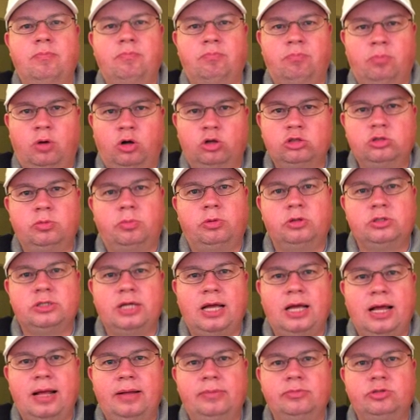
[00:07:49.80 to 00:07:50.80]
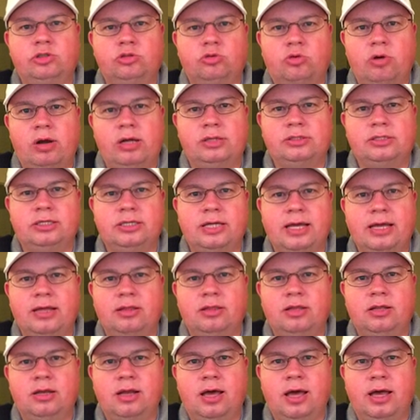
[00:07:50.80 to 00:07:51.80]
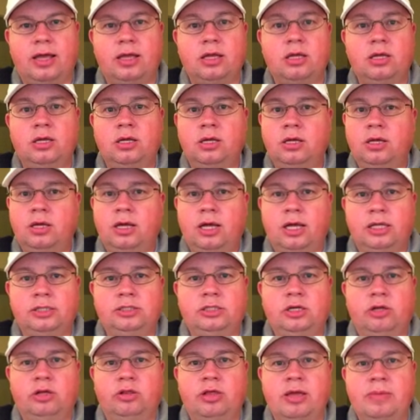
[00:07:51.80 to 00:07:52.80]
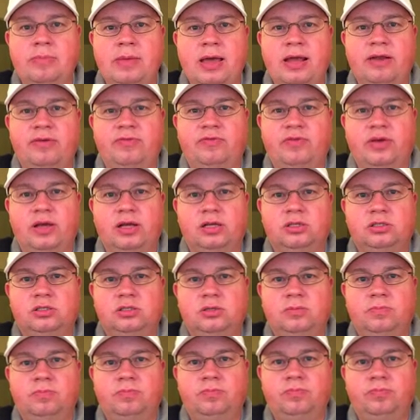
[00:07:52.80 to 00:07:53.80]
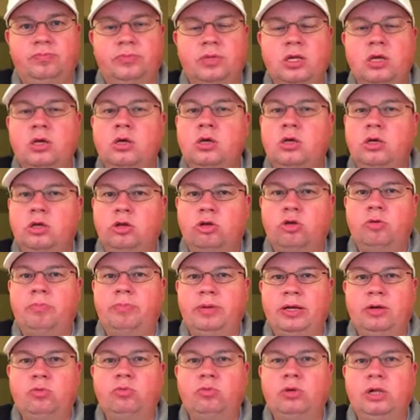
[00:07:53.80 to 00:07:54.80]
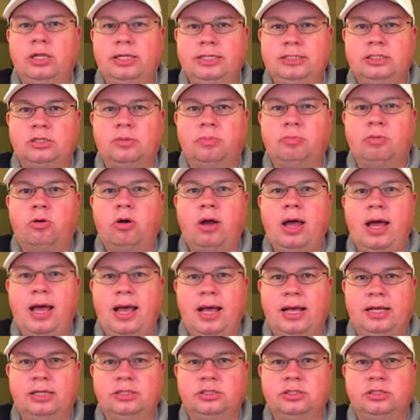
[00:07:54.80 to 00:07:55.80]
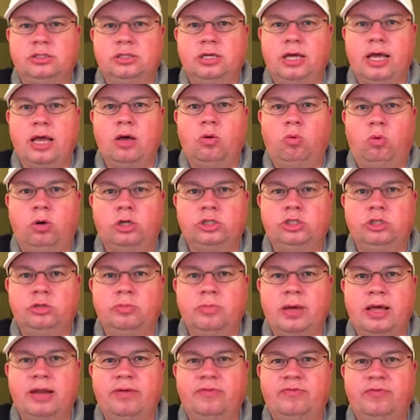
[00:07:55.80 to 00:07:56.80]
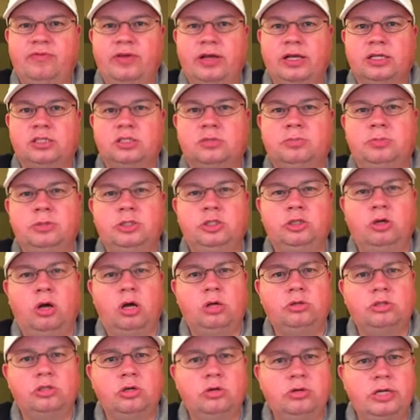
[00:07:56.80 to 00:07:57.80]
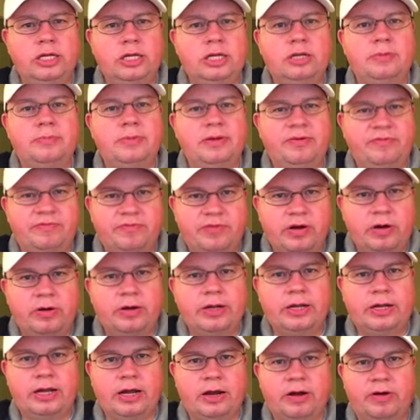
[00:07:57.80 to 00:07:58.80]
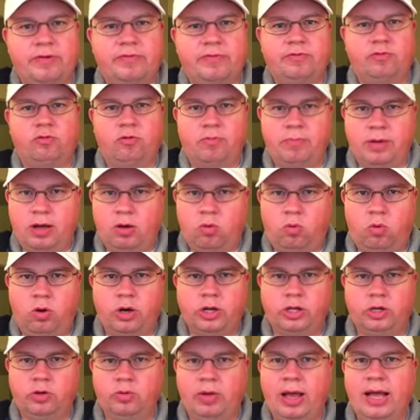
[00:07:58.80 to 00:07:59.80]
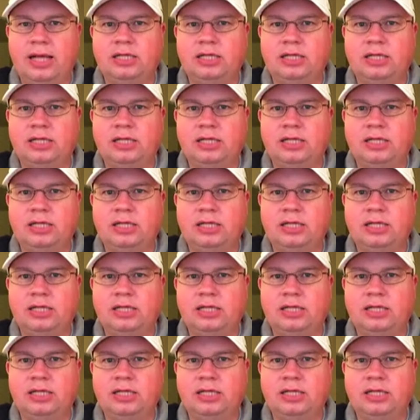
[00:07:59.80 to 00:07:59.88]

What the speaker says: multiple times throughout the day and the night, until they manifest. You'll be really surprised at what you manifest, but you also need to be very careful about what you